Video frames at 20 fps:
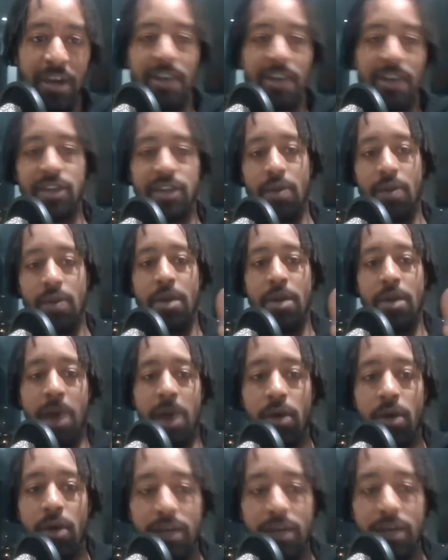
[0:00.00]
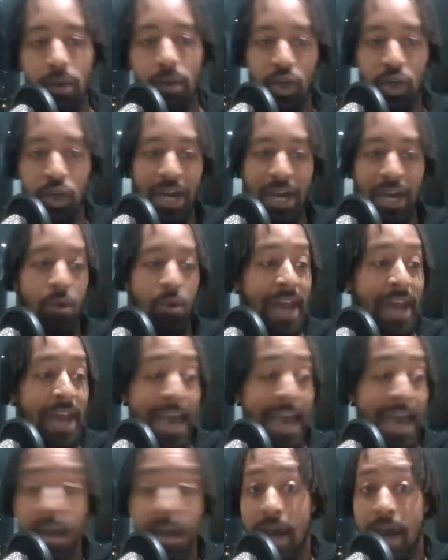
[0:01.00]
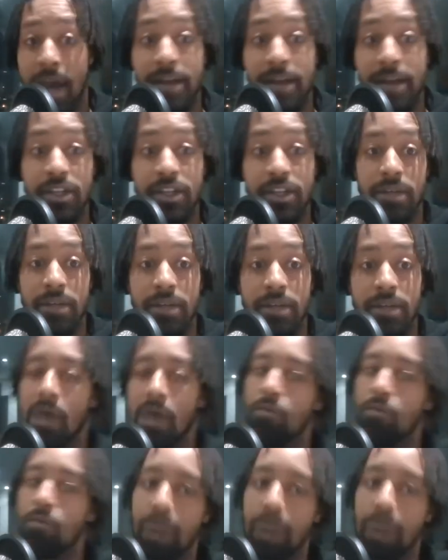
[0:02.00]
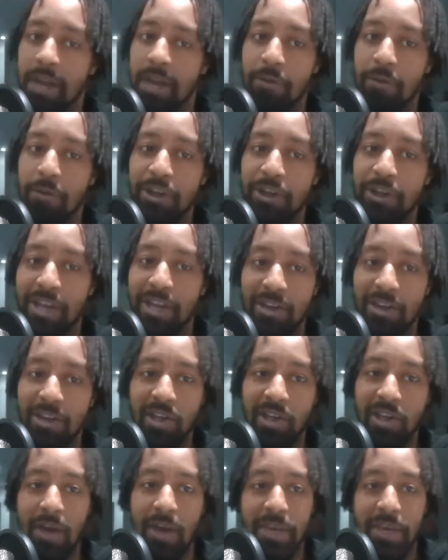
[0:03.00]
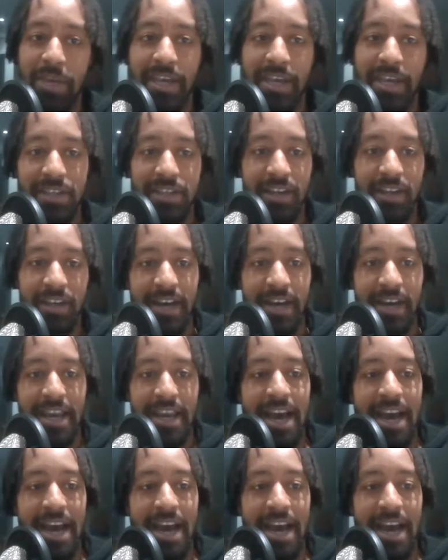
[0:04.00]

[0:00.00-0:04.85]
So I'll give you a shout with that. And listen, really appreciate your time again today.